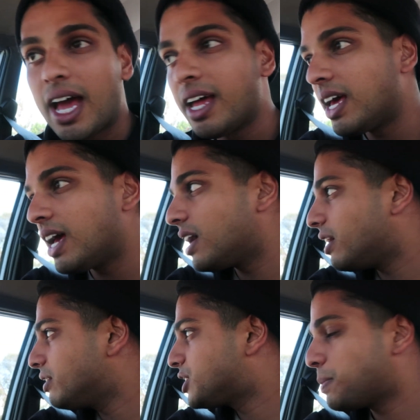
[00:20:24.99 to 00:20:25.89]

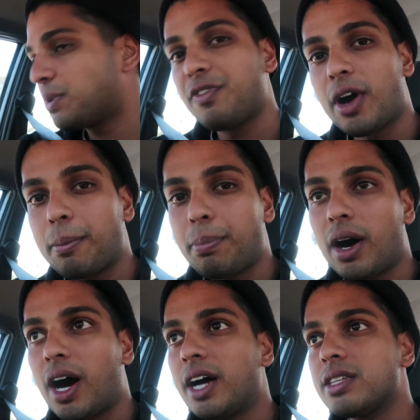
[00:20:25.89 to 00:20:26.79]
NA, cheap to find
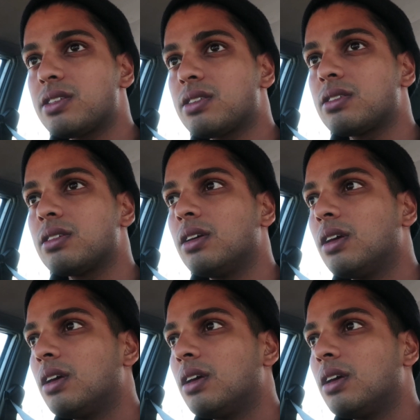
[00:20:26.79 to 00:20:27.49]
parts,